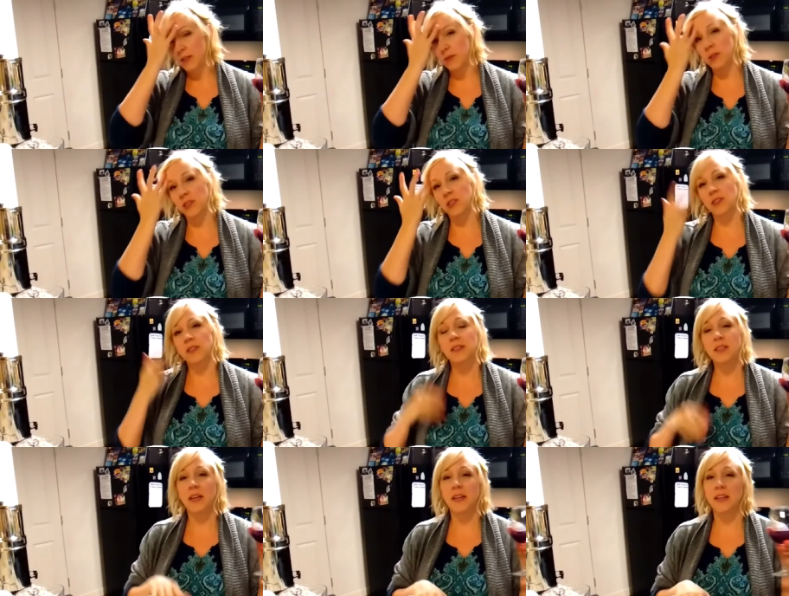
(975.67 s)
which
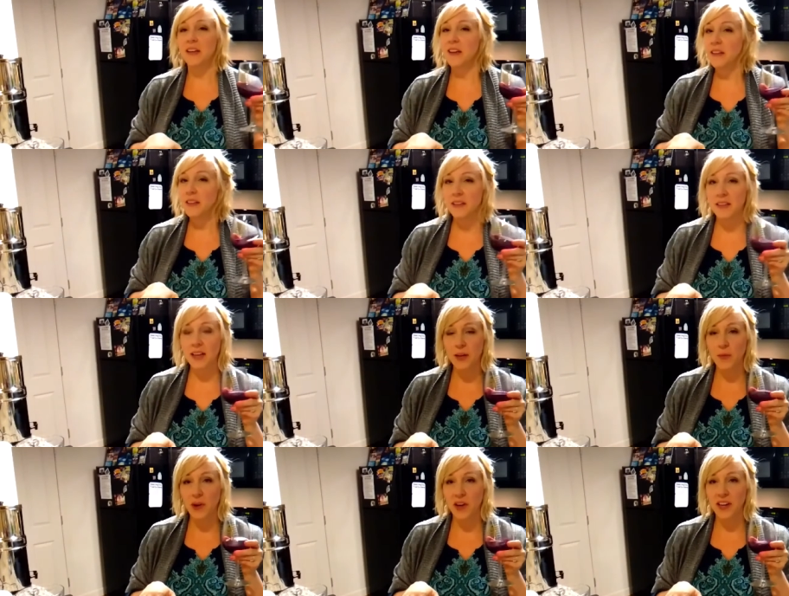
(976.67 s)
is nothing
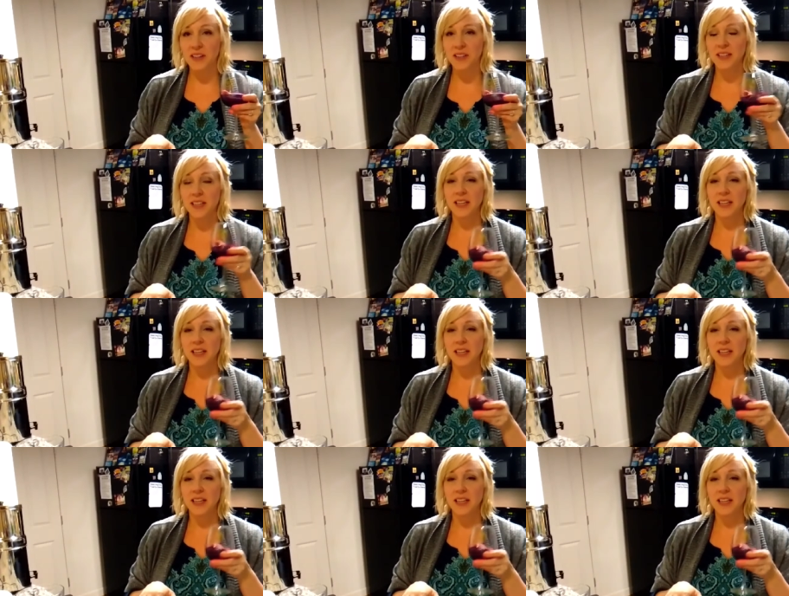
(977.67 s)
like wine.